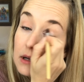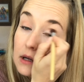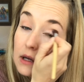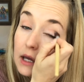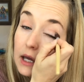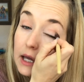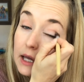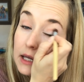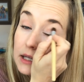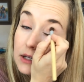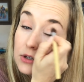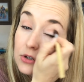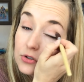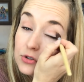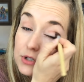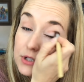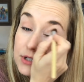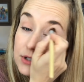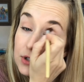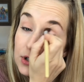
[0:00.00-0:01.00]
And you're
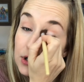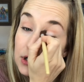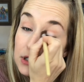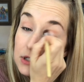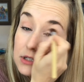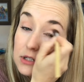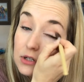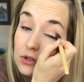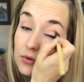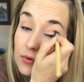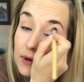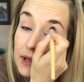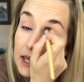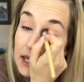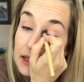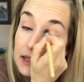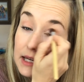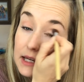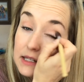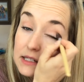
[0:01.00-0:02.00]
just starting to create
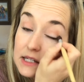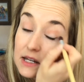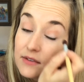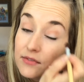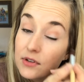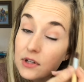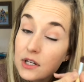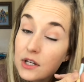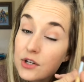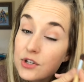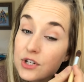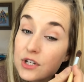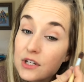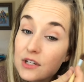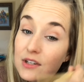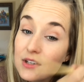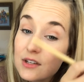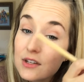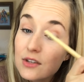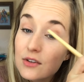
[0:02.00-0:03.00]
that
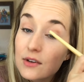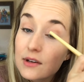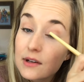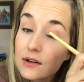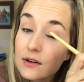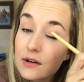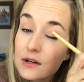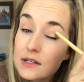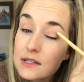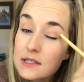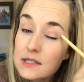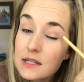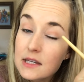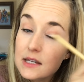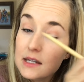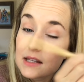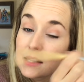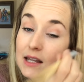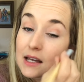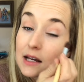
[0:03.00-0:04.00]
definition. You can already see
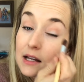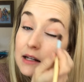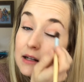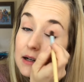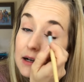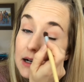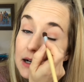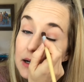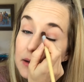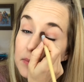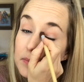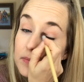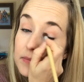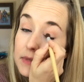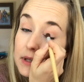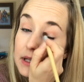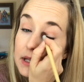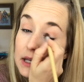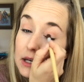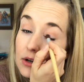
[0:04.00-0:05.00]
in that
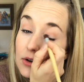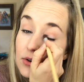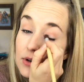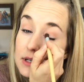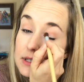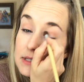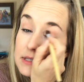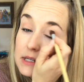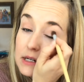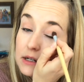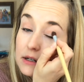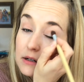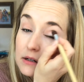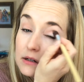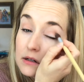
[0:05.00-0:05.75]
crease there.